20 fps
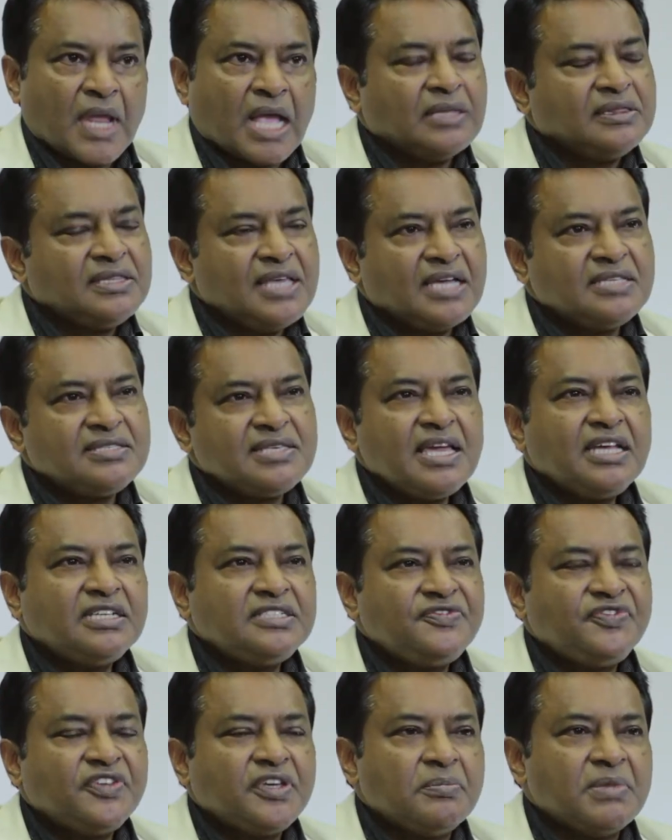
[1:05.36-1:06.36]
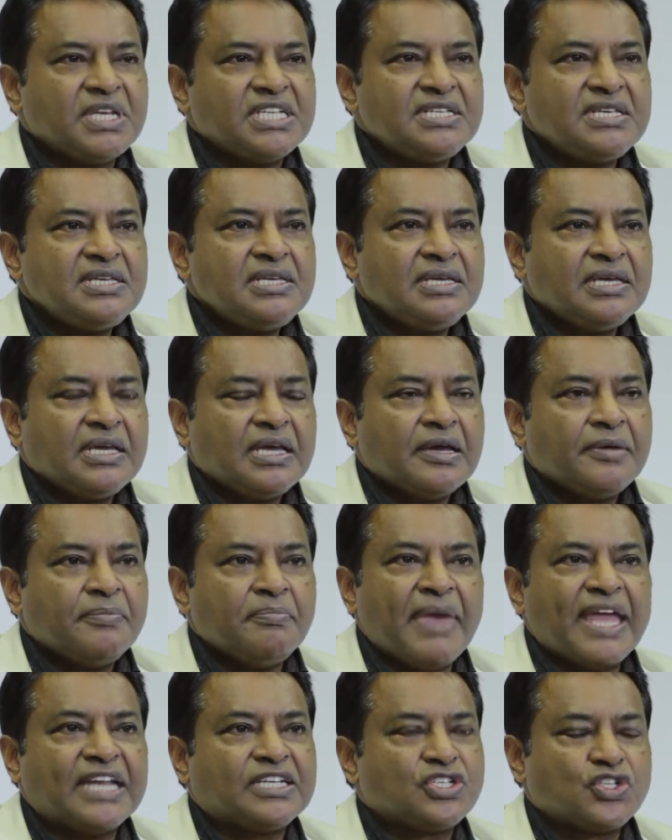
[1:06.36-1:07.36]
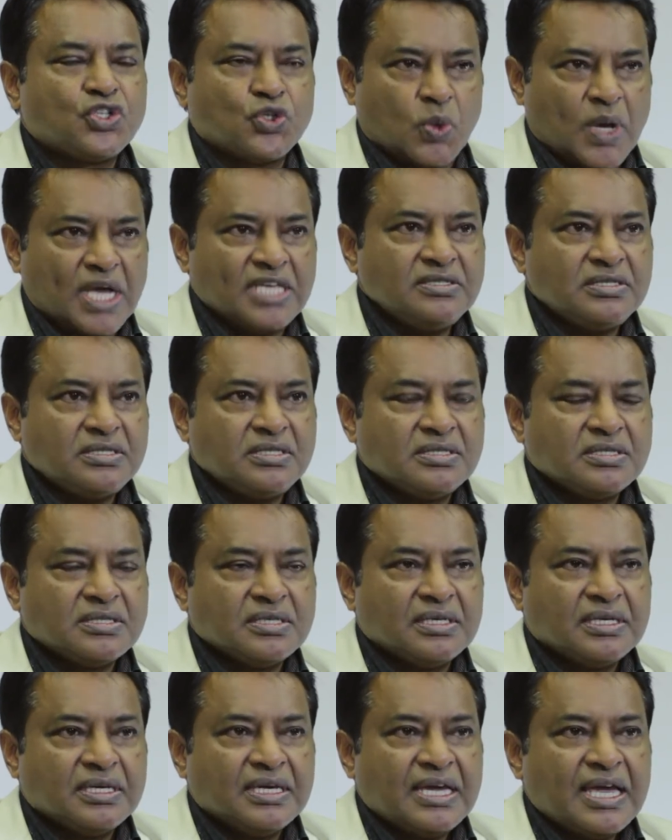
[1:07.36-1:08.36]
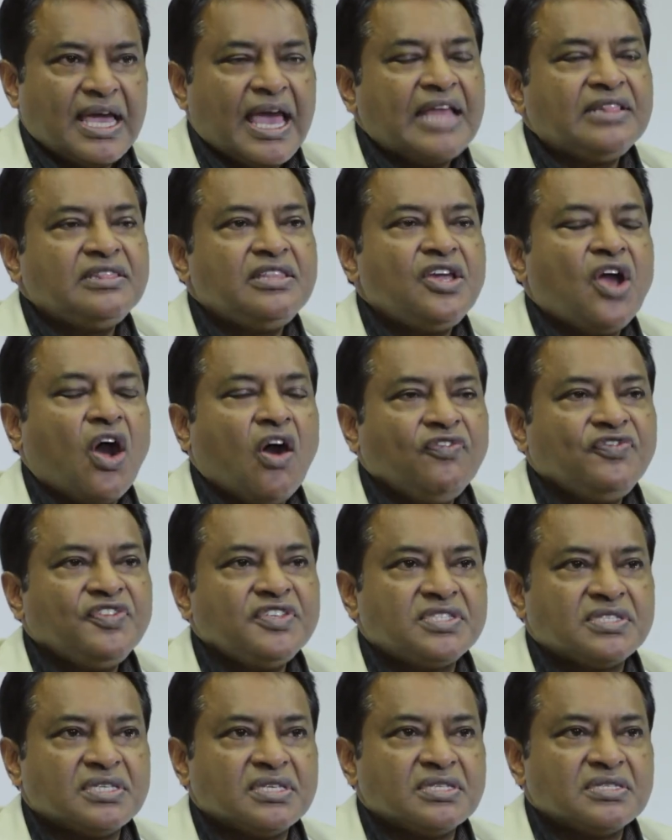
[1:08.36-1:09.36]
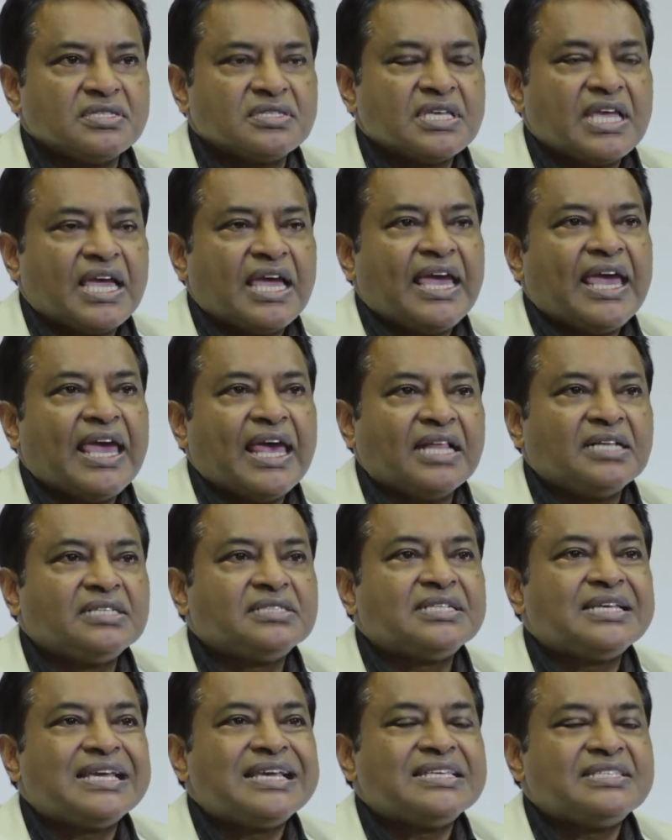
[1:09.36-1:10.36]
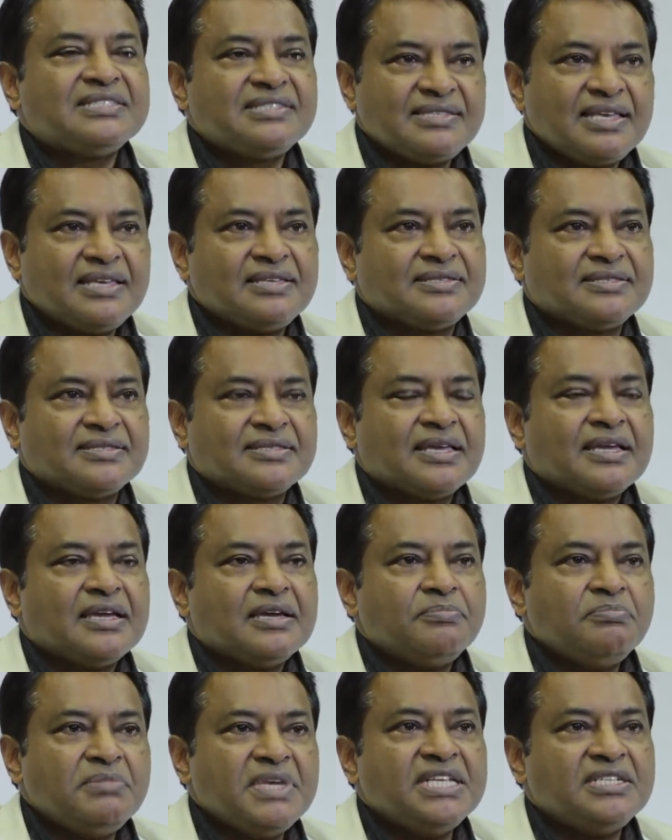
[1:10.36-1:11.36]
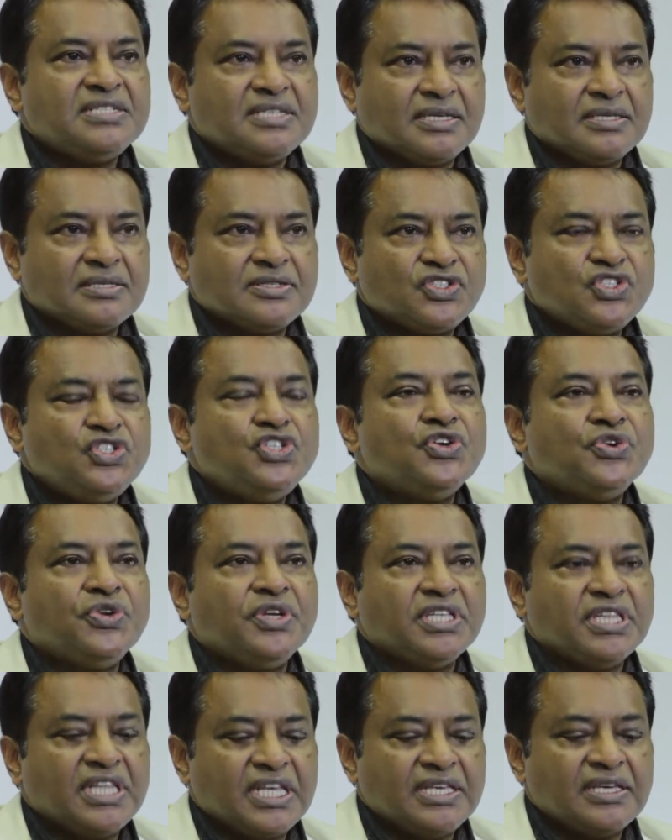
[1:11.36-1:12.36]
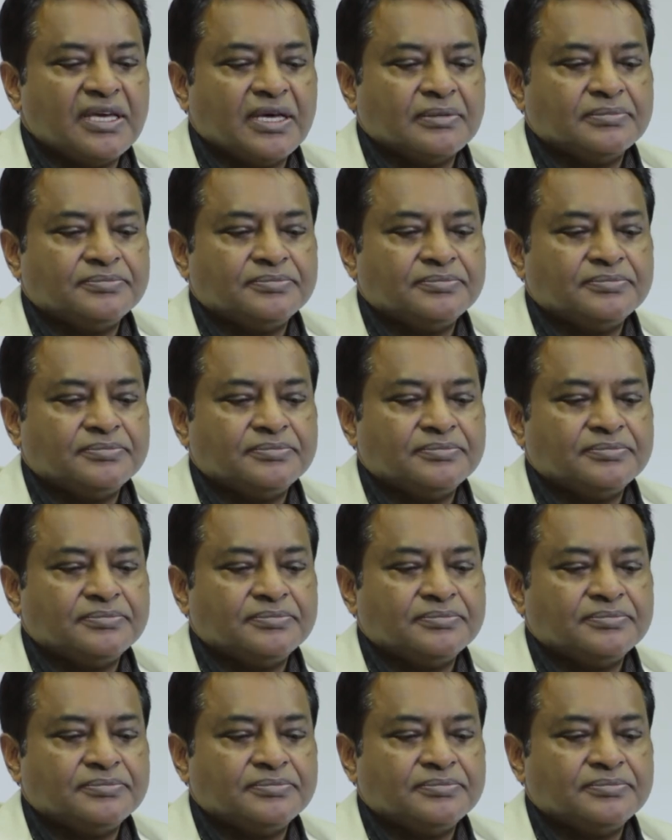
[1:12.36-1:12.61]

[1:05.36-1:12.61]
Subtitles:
The Executive Committee met twice, and the officers held 6 meetings during the year.